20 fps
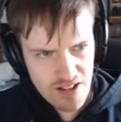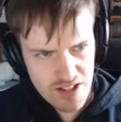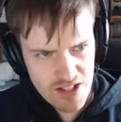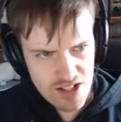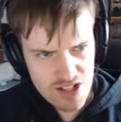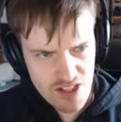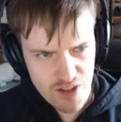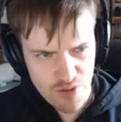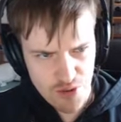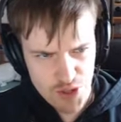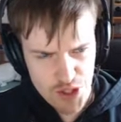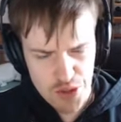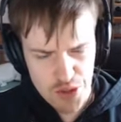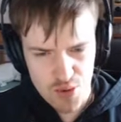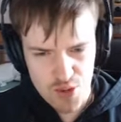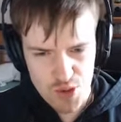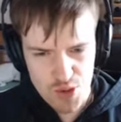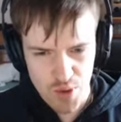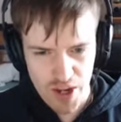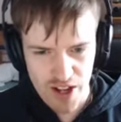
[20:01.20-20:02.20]
It's level
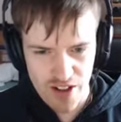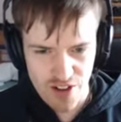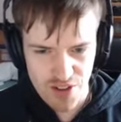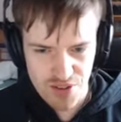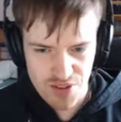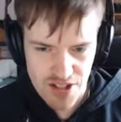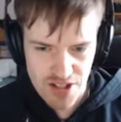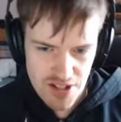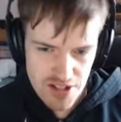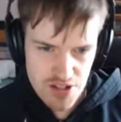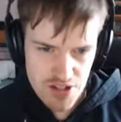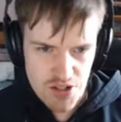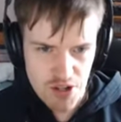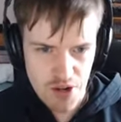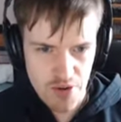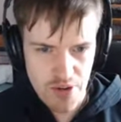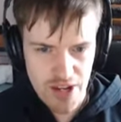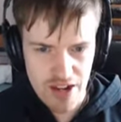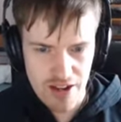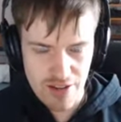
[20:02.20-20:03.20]
2 as well.
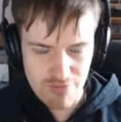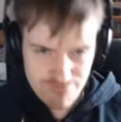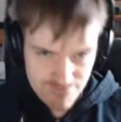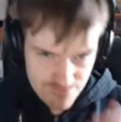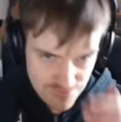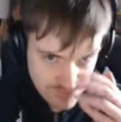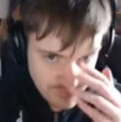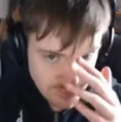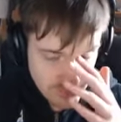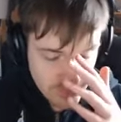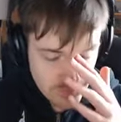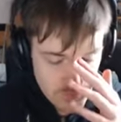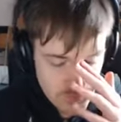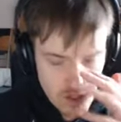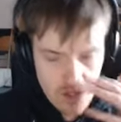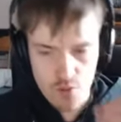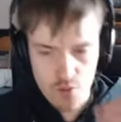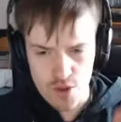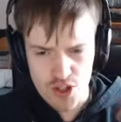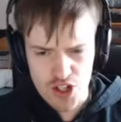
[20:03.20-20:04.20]
So yeah,
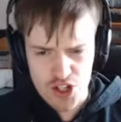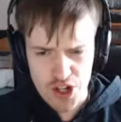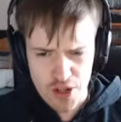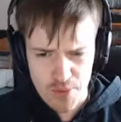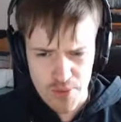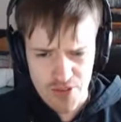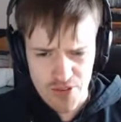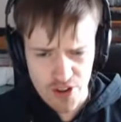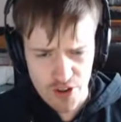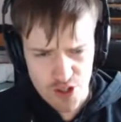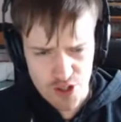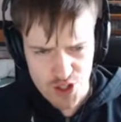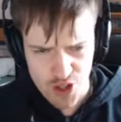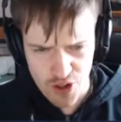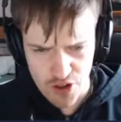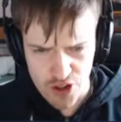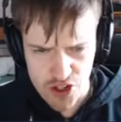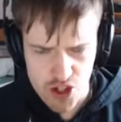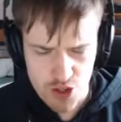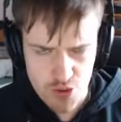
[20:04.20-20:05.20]
we're just going to be
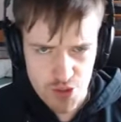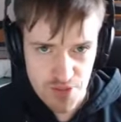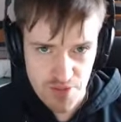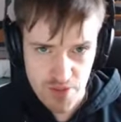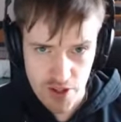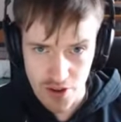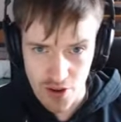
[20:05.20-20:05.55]
focusing on shooting the